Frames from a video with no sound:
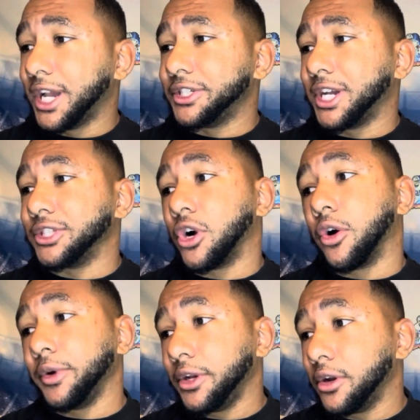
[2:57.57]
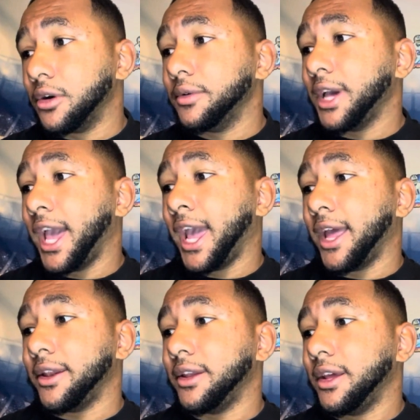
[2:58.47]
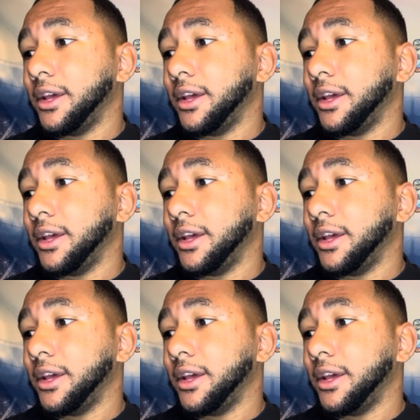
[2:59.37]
as you guys already know, and